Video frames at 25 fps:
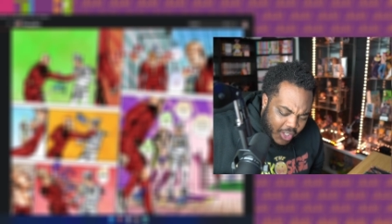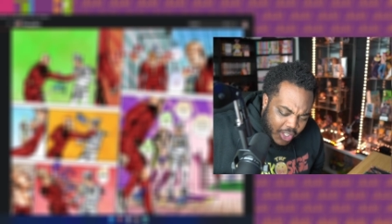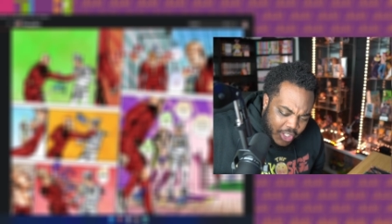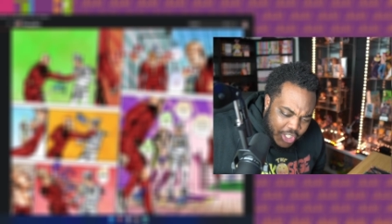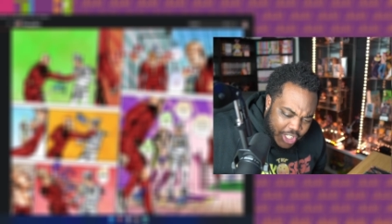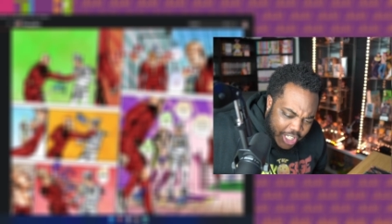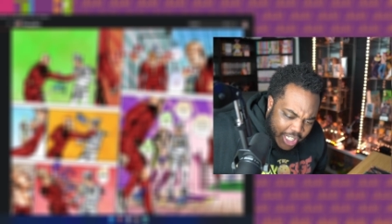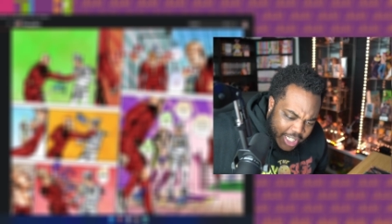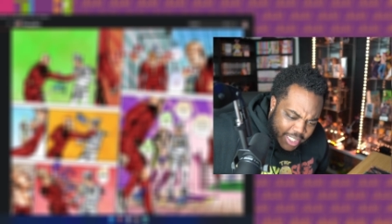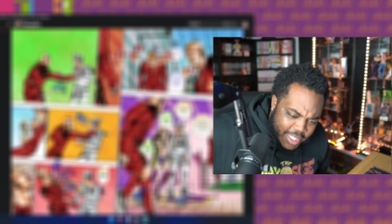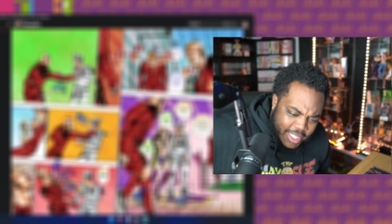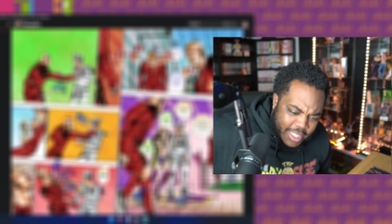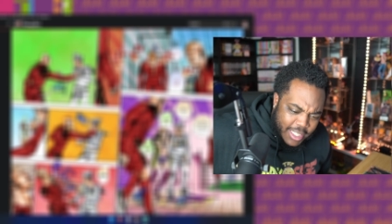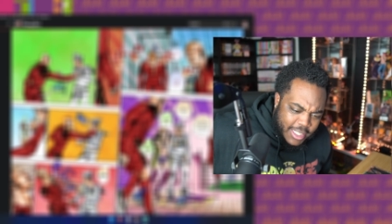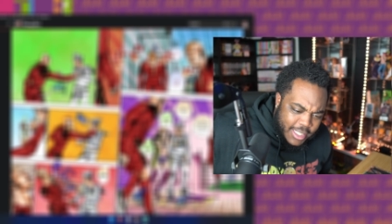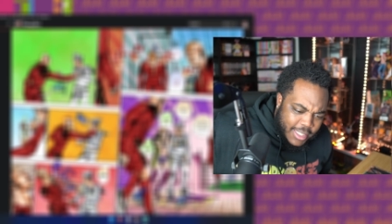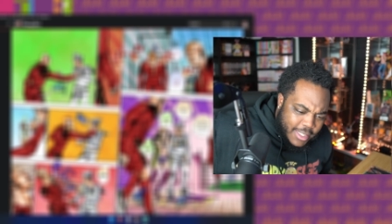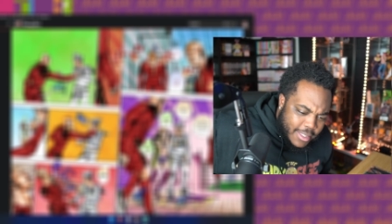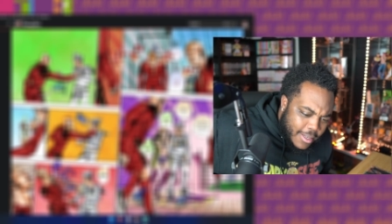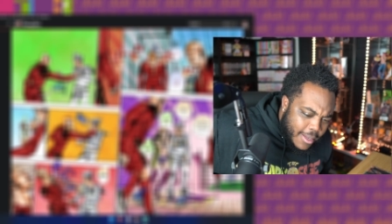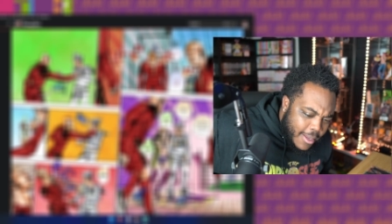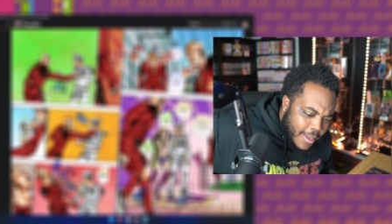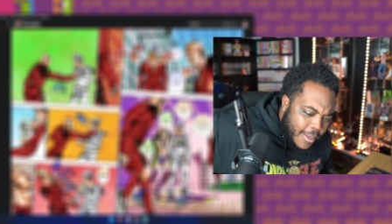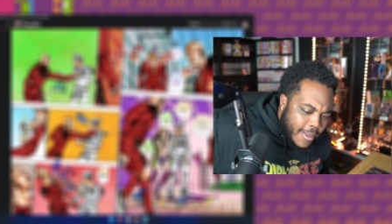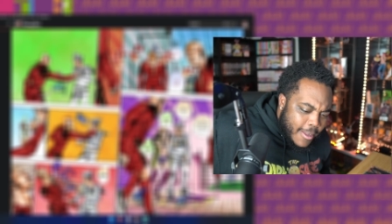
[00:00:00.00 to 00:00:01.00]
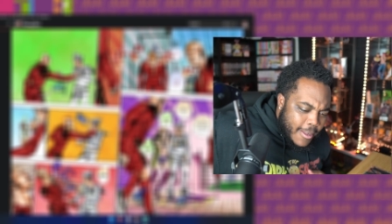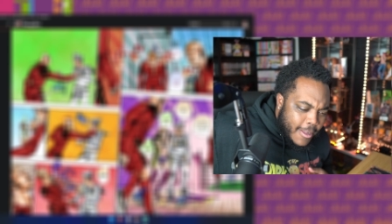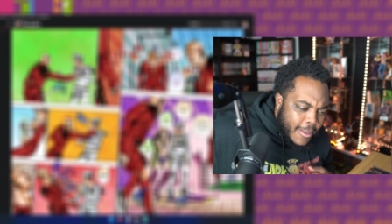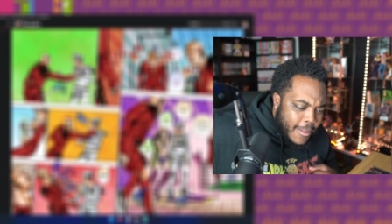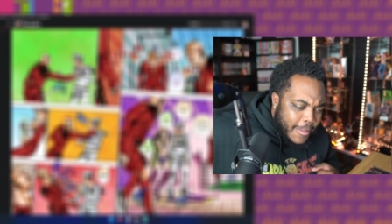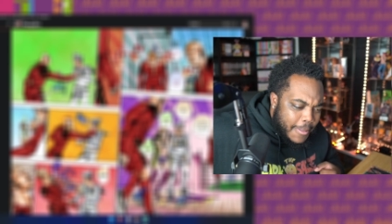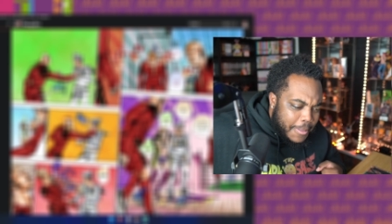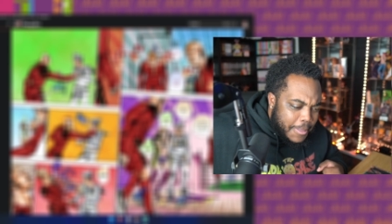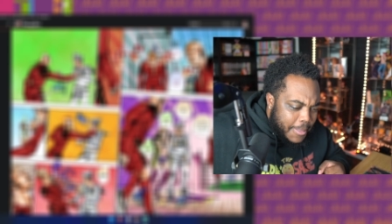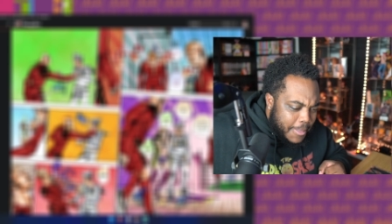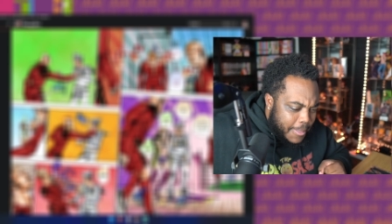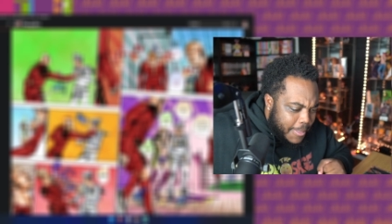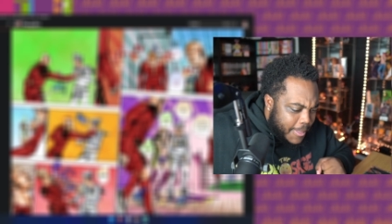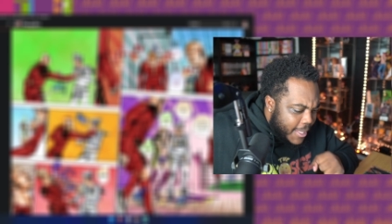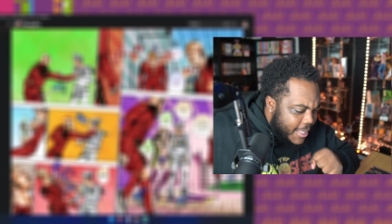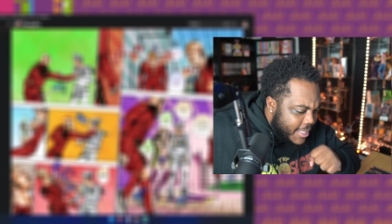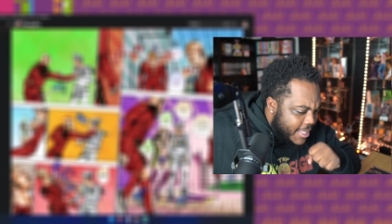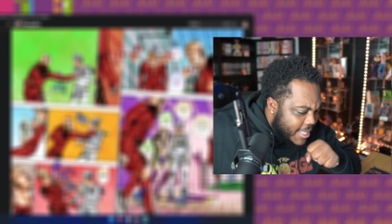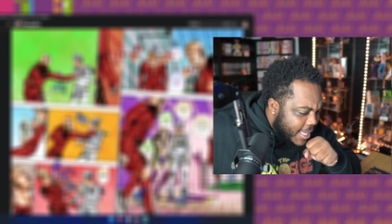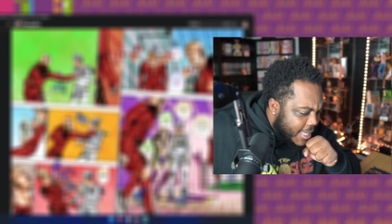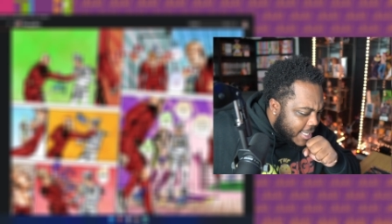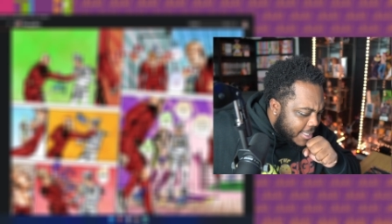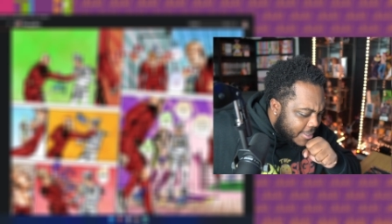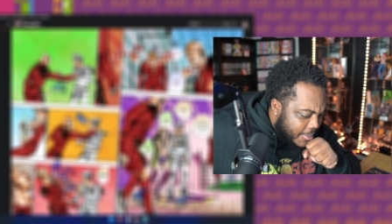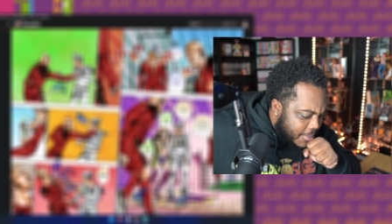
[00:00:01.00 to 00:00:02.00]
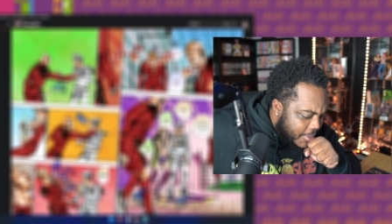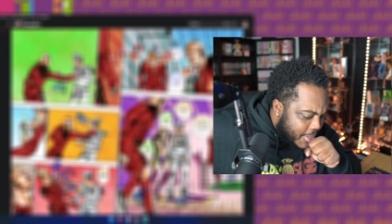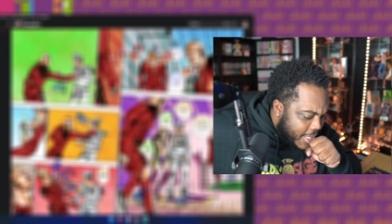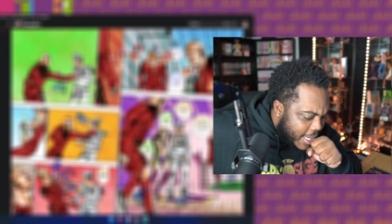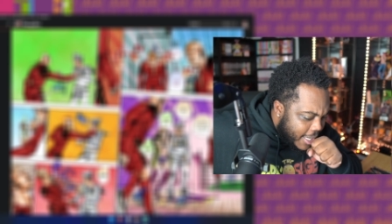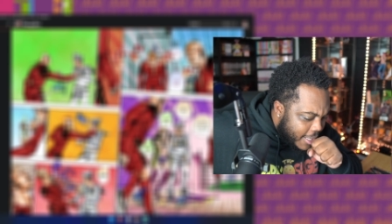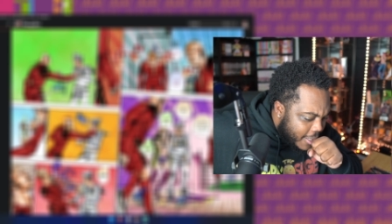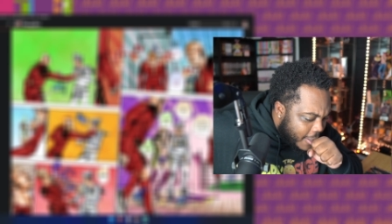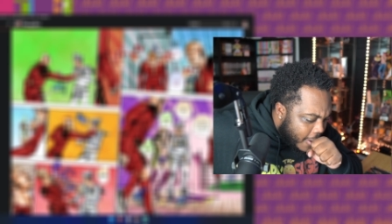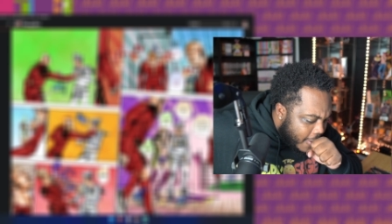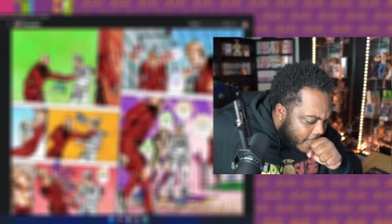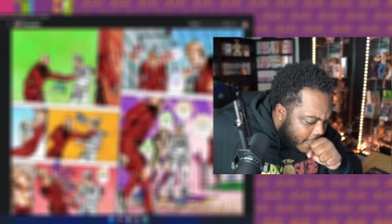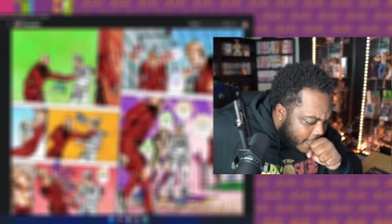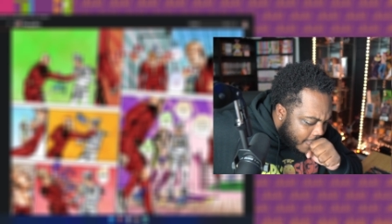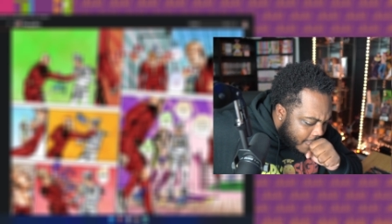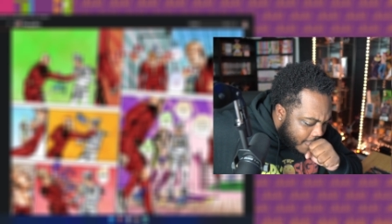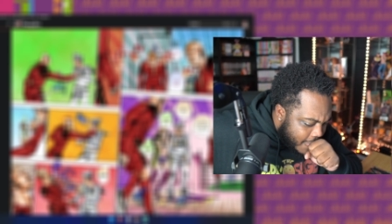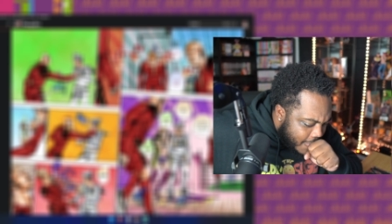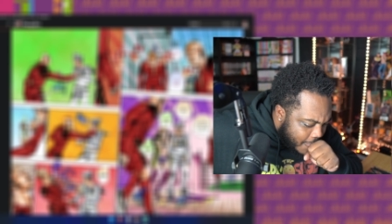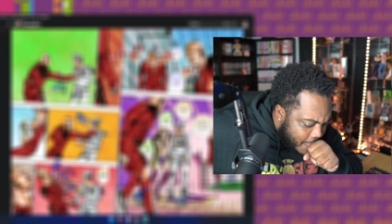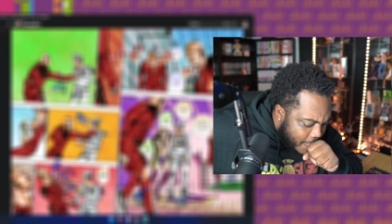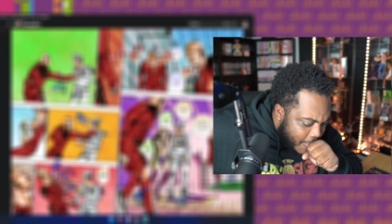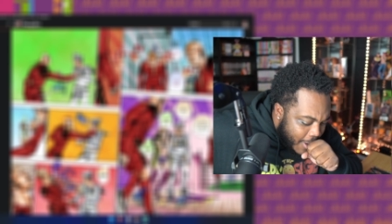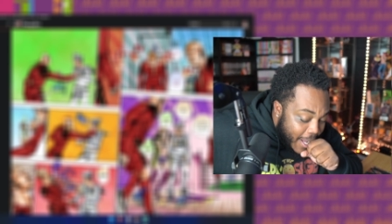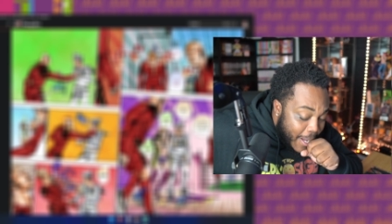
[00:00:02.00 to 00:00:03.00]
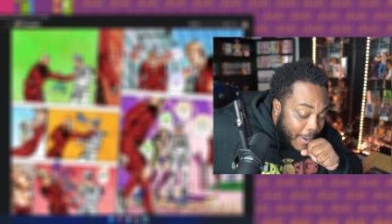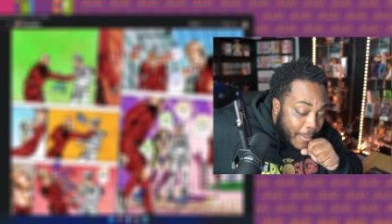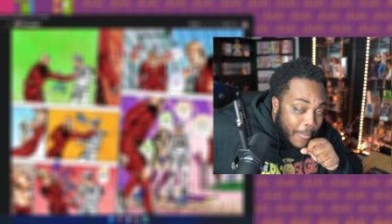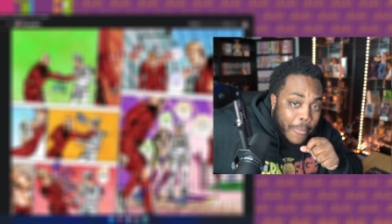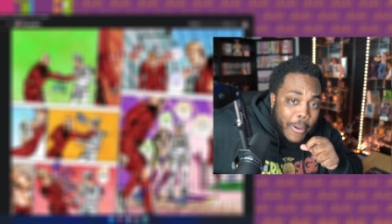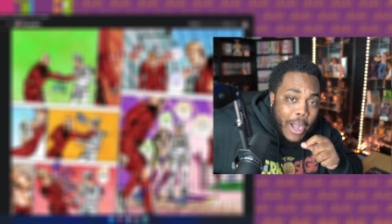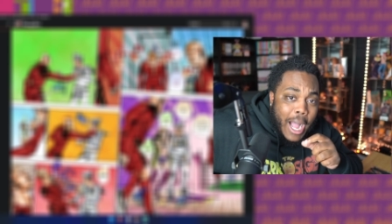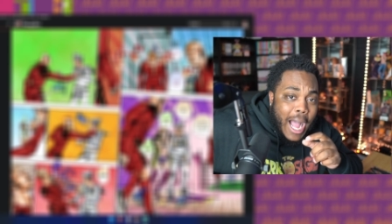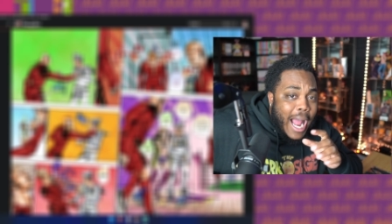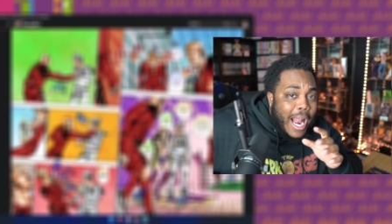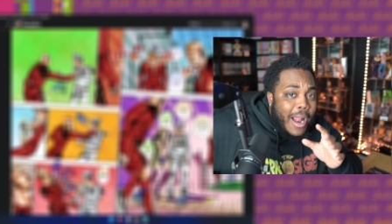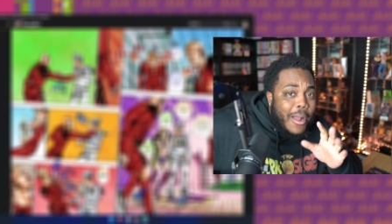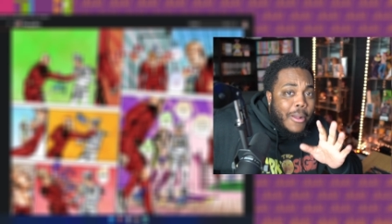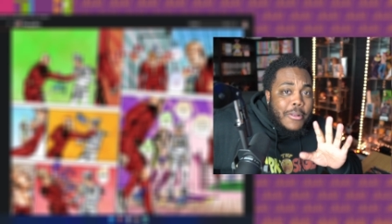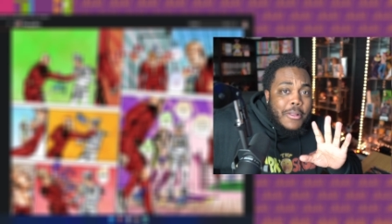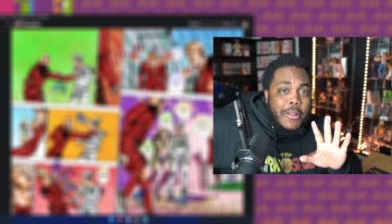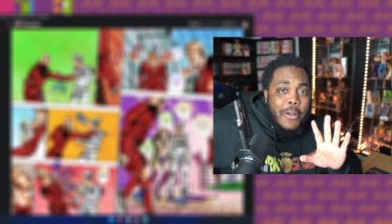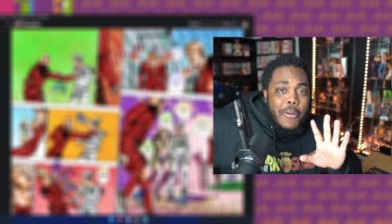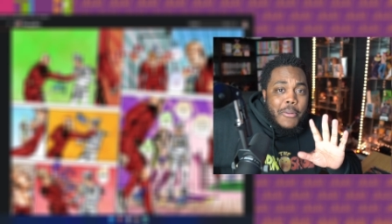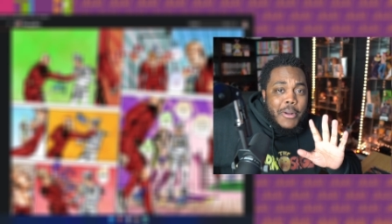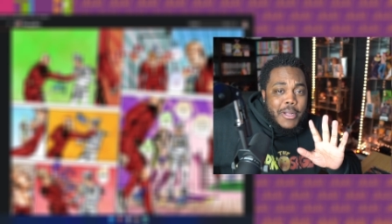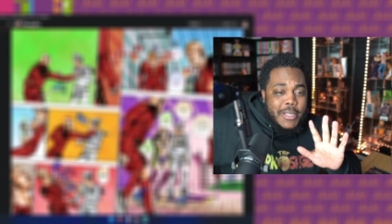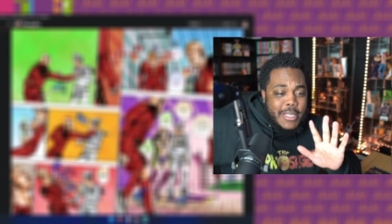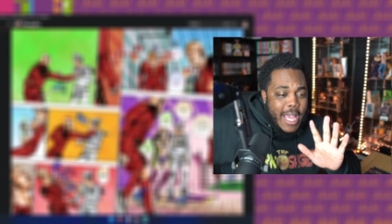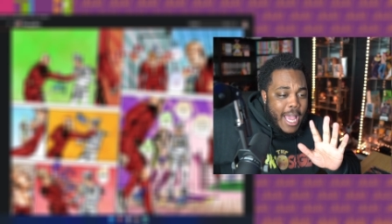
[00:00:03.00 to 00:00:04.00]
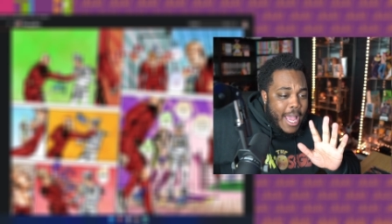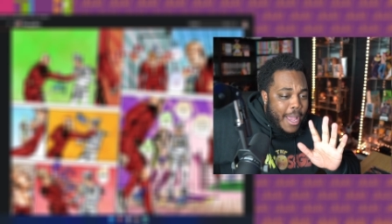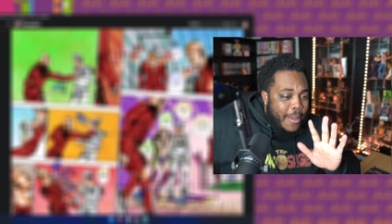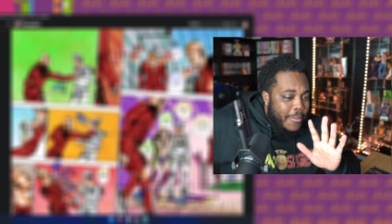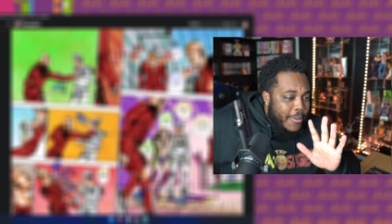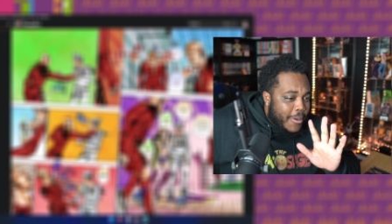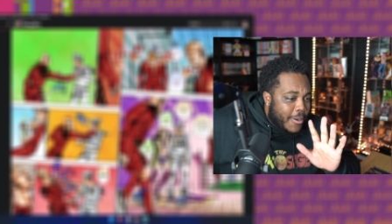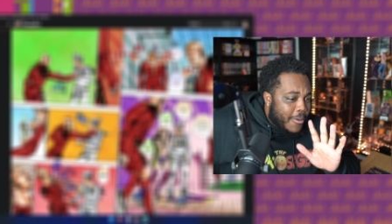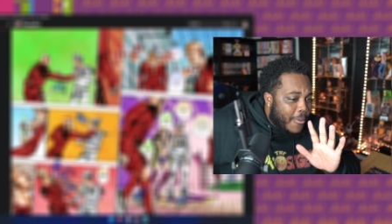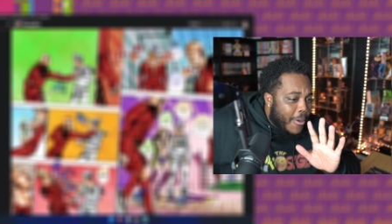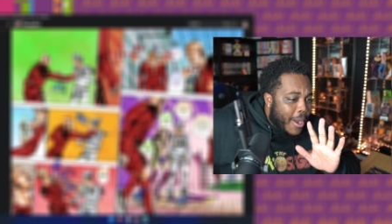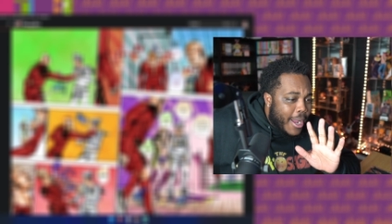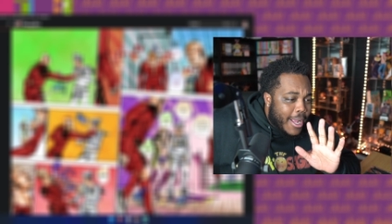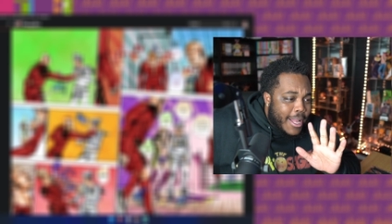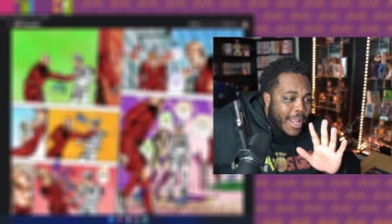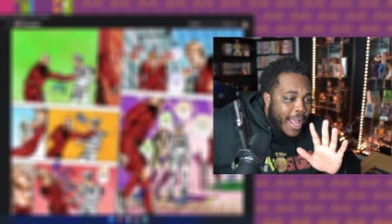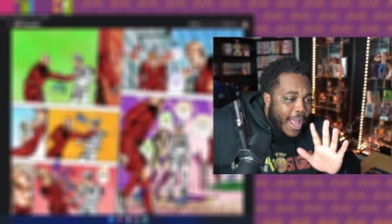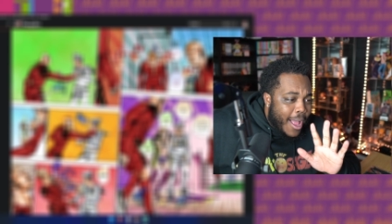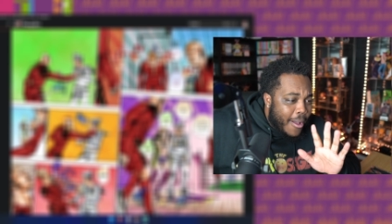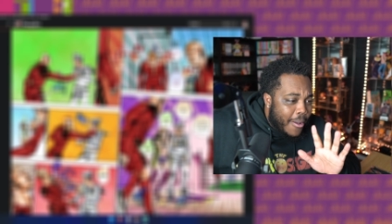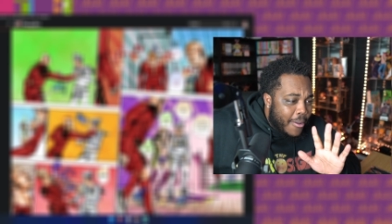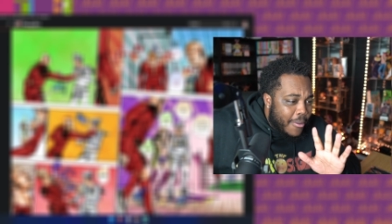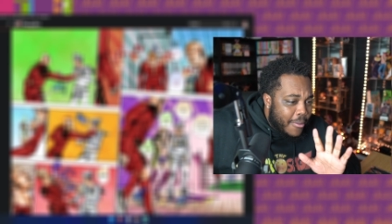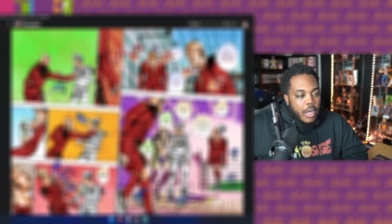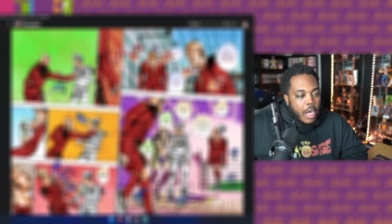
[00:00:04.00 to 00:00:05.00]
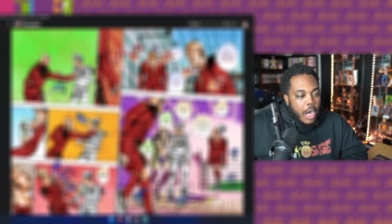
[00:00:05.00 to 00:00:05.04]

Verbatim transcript: Jesus, these things are taking over. What I don't know what's happening right now.